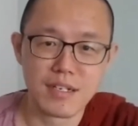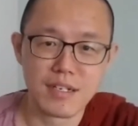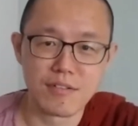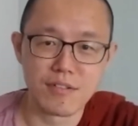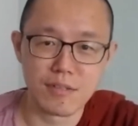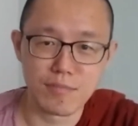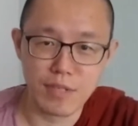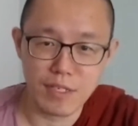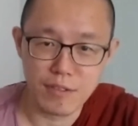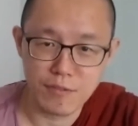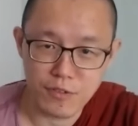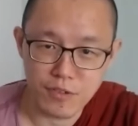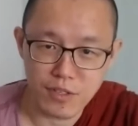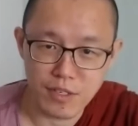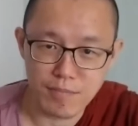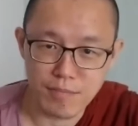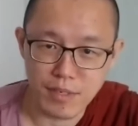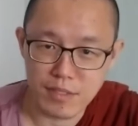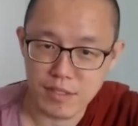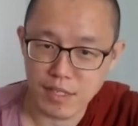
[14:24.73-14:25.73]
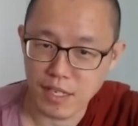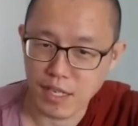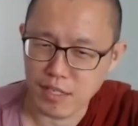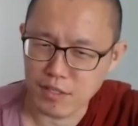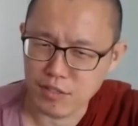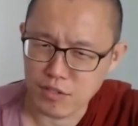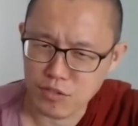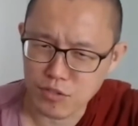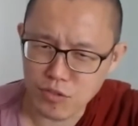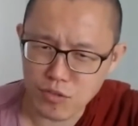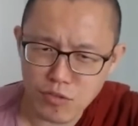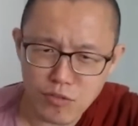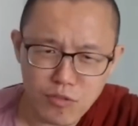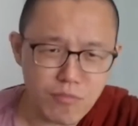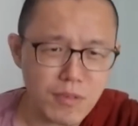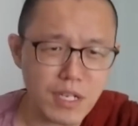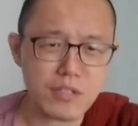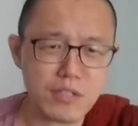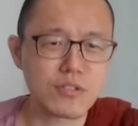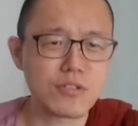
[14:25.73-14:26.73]
We may feel a person has so
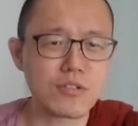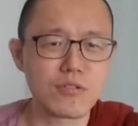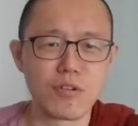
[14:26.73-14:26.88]
much good